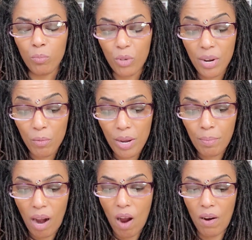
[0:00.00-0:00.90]
Pre
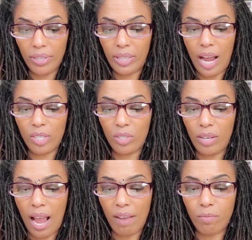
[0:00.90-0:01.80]
reprioritize your
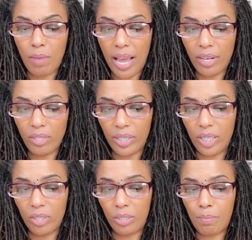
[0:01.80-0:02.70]
life, manage your
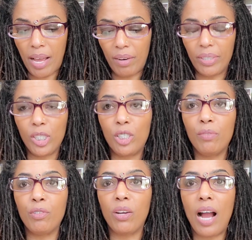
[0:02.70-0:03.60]
energy better, and
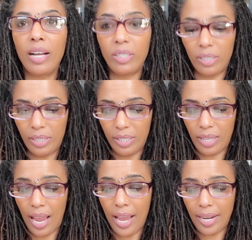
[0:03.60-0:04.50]
shift your consciousness
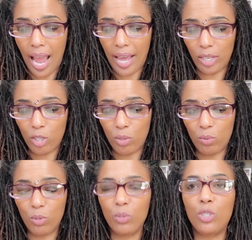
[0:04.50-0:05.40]
and
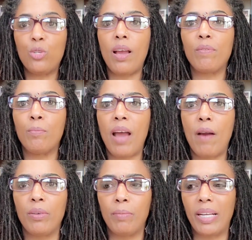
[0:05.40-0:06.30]
attitude. Know that you have the
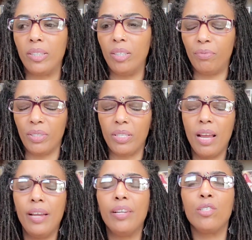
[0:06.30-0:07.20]
power to make a difference.
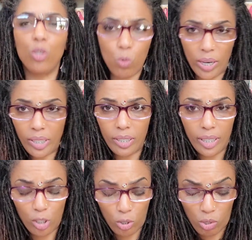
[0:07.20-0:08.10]
Here's a question
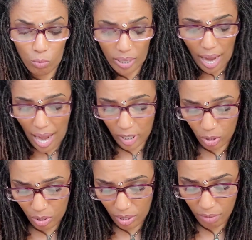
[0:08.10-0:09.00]
that you're going to want to ask
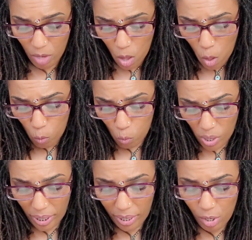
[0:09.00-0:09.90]
yourself
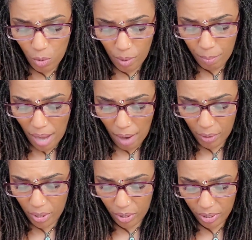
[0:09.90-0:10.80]
what can you
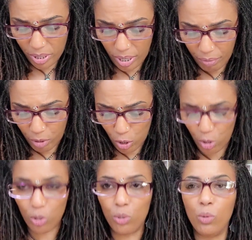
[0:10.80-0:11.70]
empower yourself to
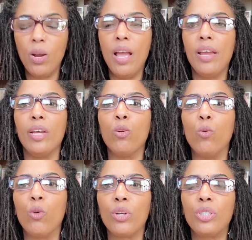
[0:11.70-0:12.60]
do in
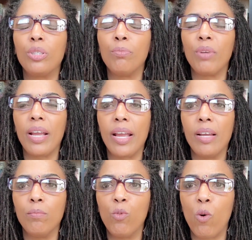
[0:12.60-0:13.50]
order to bring
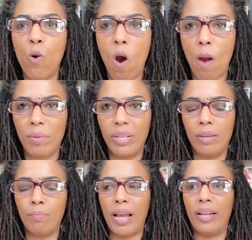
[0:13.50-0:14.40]
in more harmony
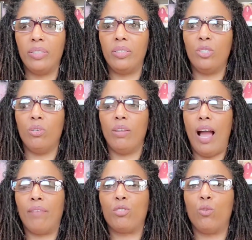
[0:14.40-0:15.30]
and balance in your
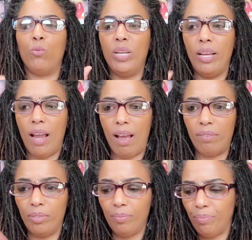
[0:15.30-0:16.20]
life? So we
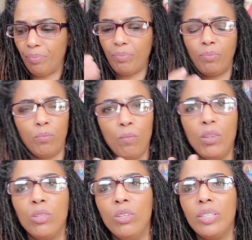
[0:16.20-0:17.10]
have
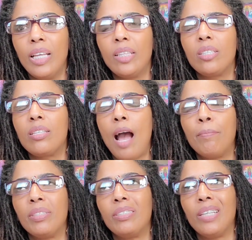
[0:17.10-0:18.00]
looked at the
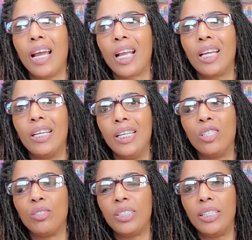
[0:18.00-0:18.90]
top of the deck
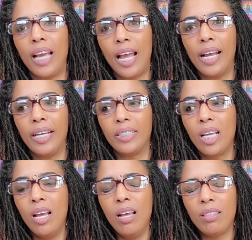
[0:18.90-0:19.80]
energy as
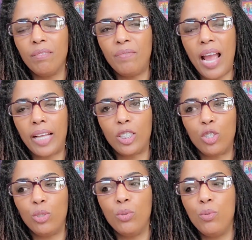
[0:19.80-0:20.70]
the fact
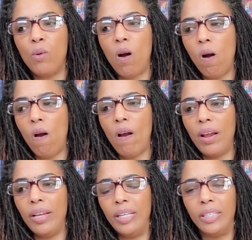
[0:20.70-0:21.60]
that you
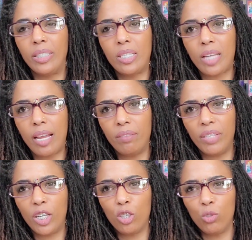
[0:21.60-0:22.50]
are in a state of
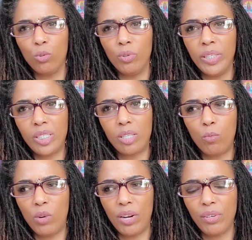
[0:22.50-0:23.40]
incongruence
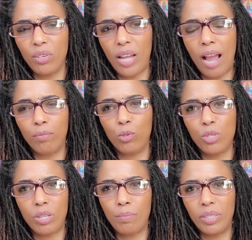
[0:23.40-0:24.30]
somewhere in your life or
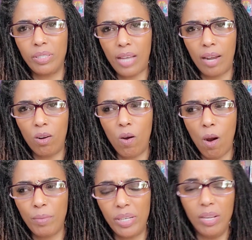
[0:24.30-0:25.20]
something is out of
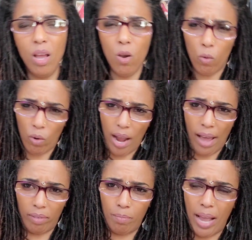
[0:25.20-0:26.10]
harmony or
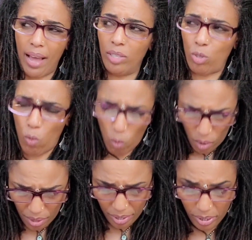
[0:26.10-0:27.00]
out of balance
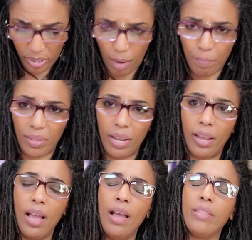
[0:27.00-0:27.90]
or there's
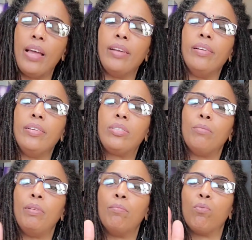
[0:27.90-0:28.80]
something that needs to
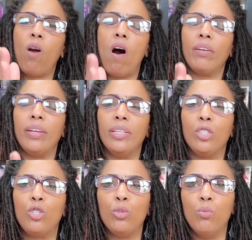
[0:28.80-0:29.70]
be brought
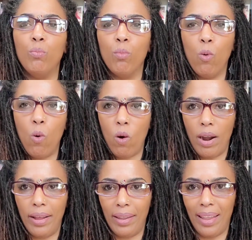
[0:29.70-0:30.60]
into more
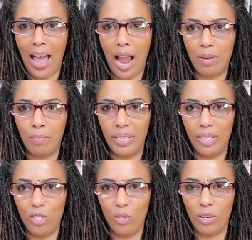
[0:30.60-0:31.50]
alignment
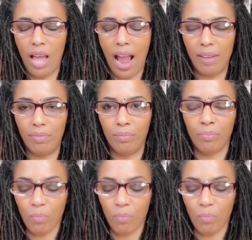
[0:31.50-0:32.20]
in your life.